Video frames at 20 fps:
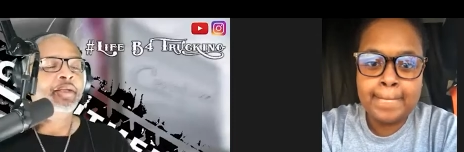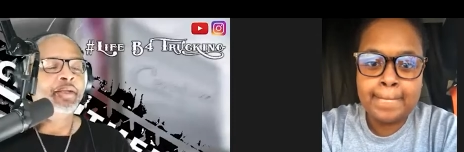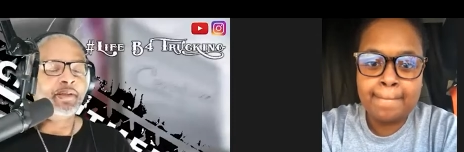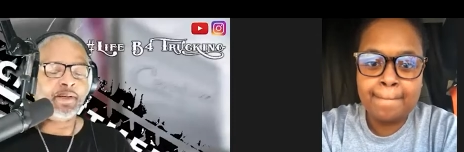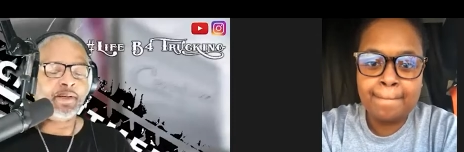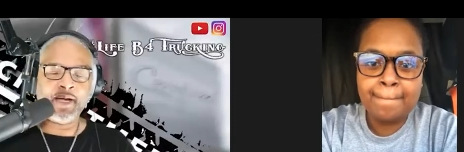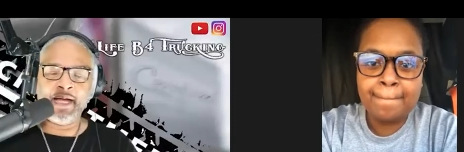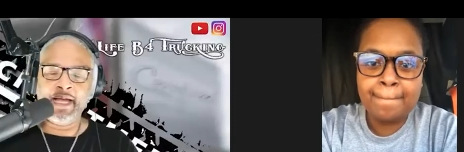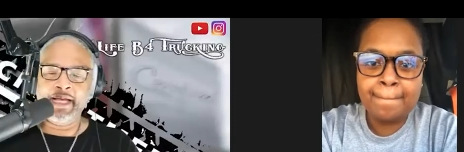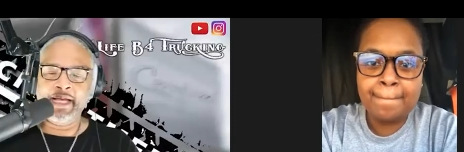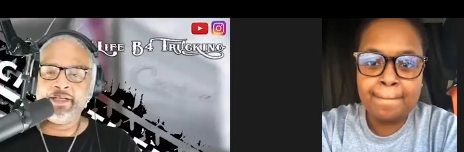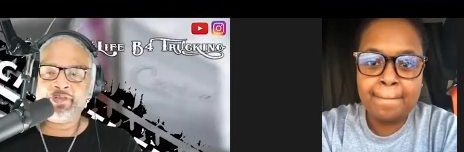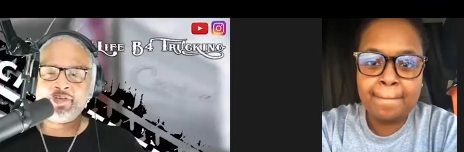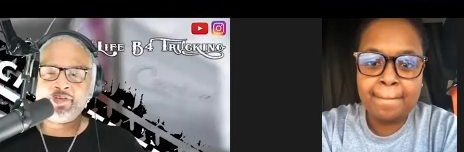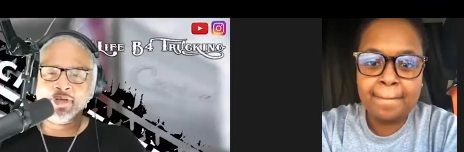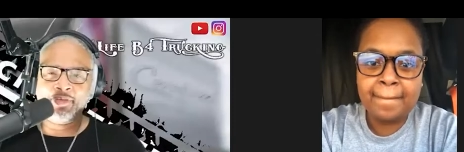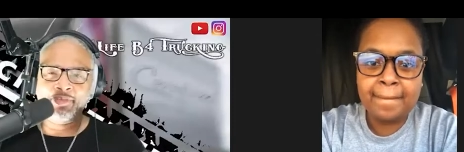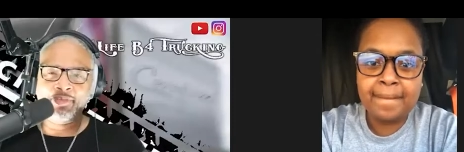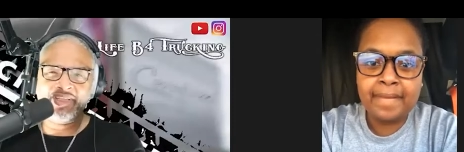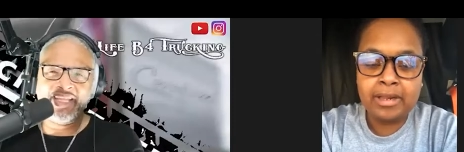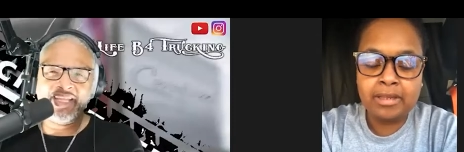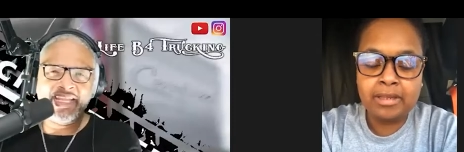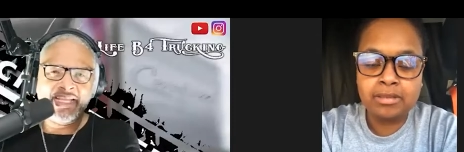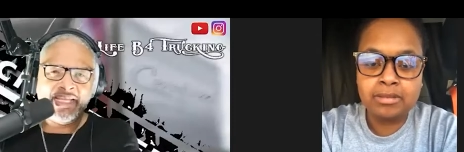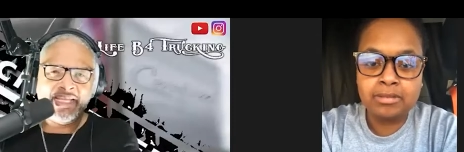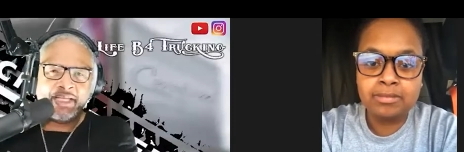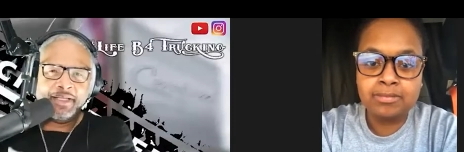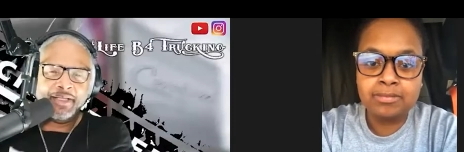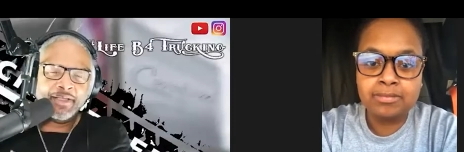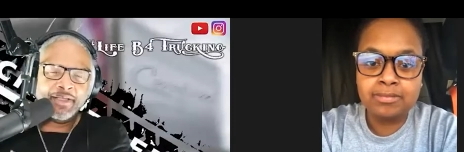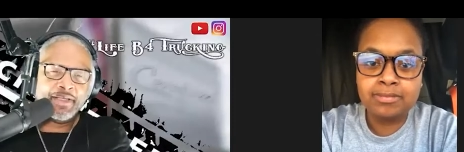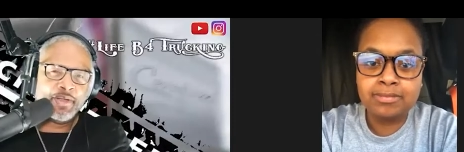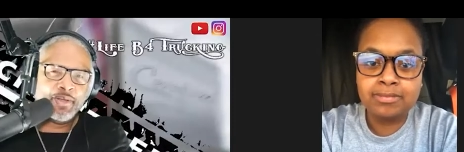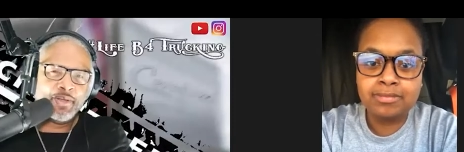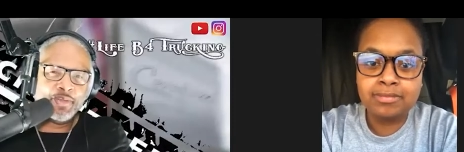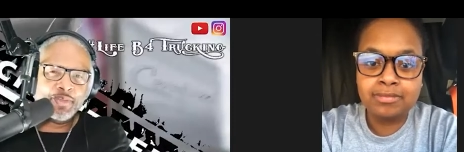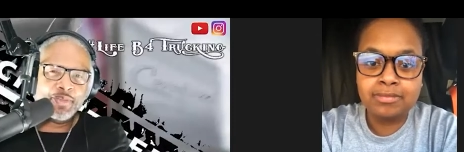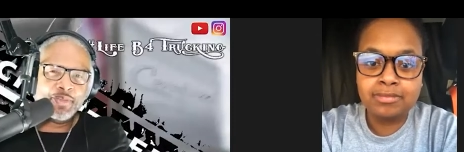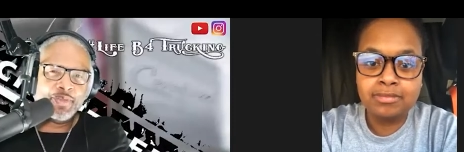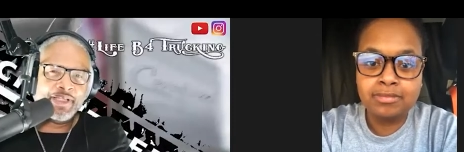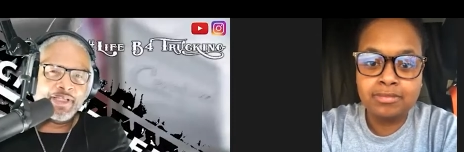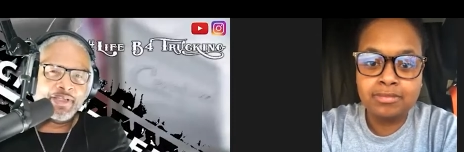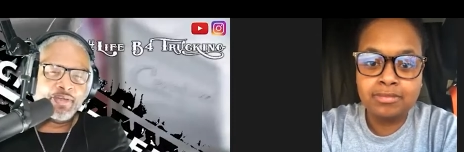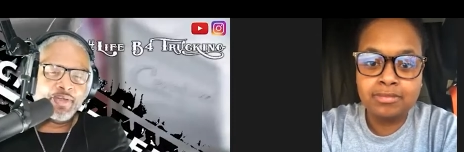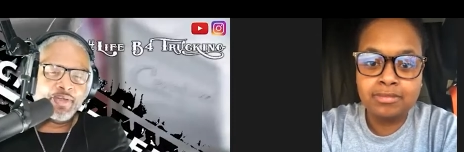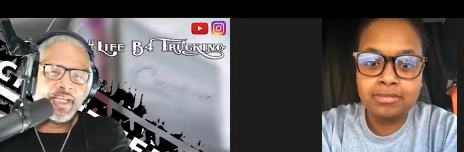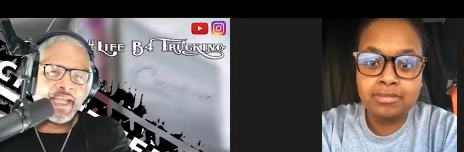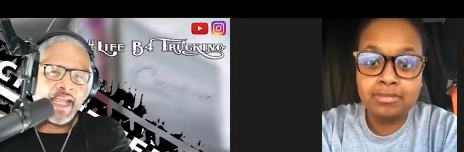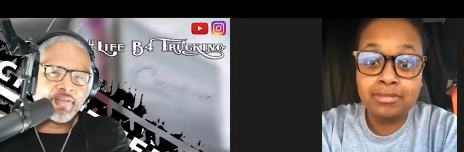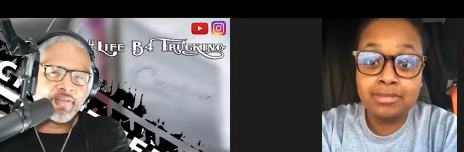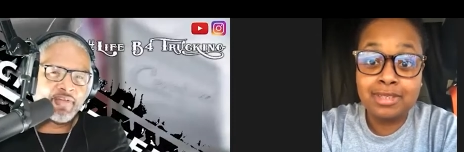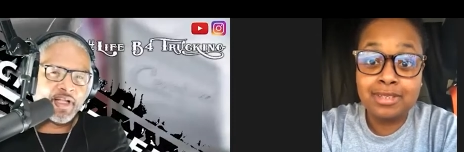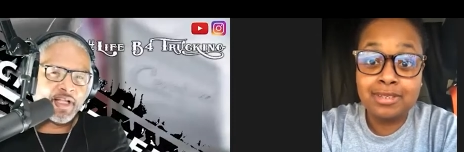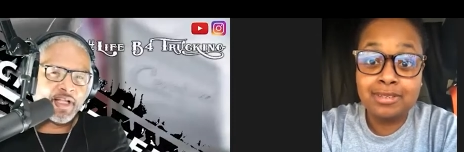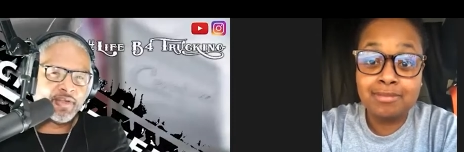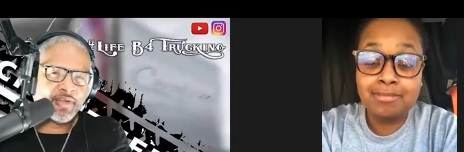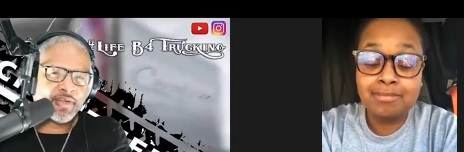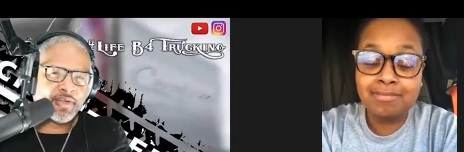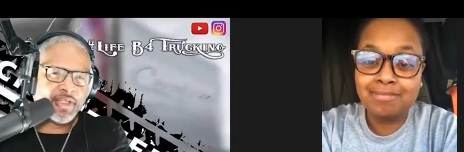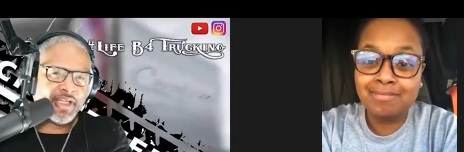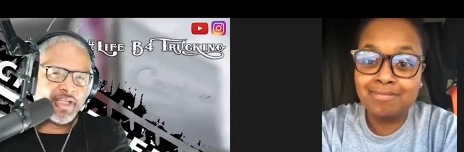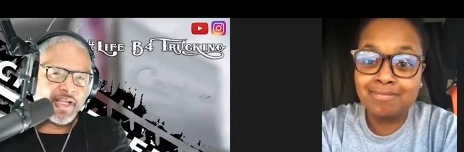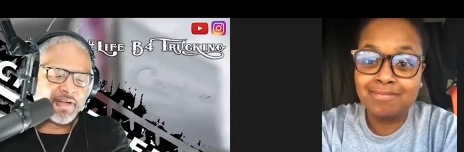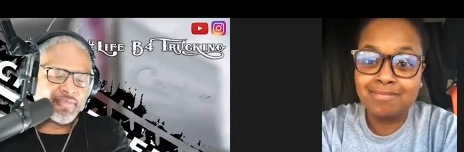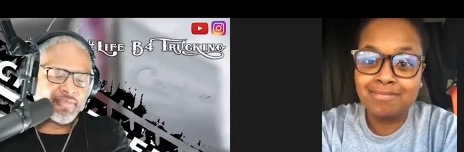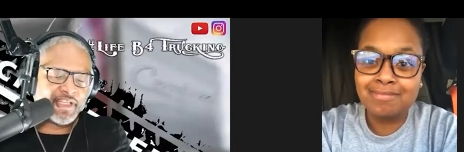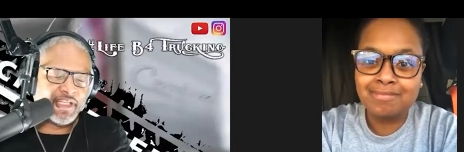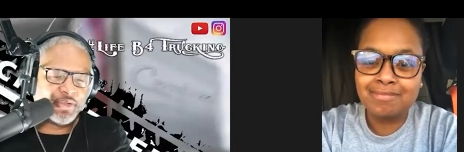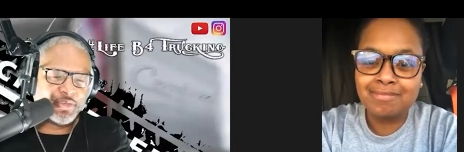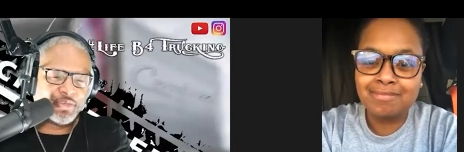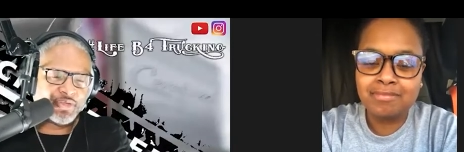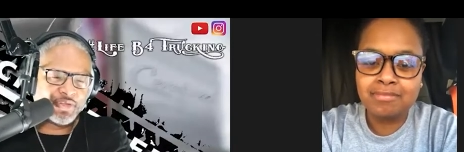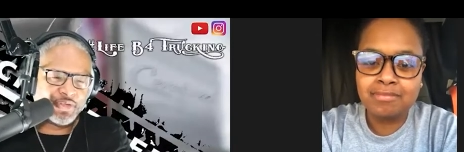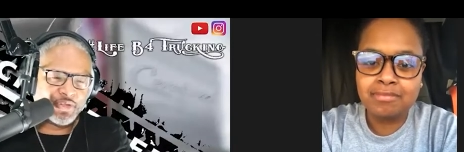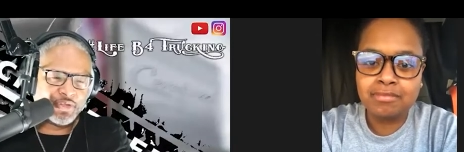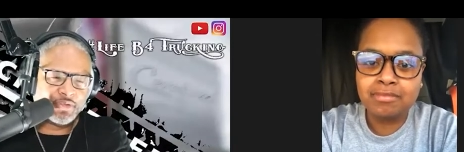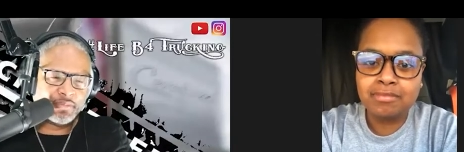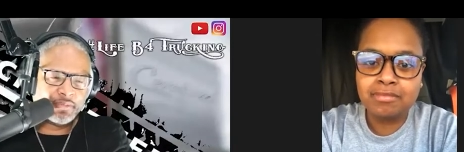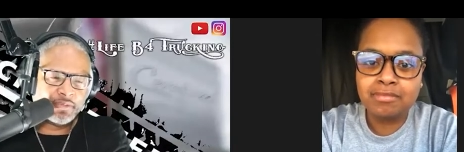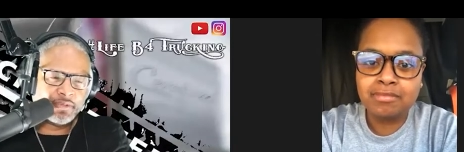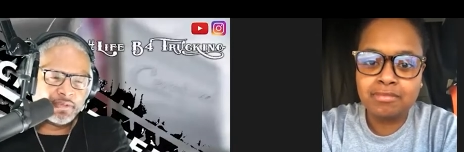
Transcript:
Speaker 1: All right. So D, you do you have a do you have a YouTube?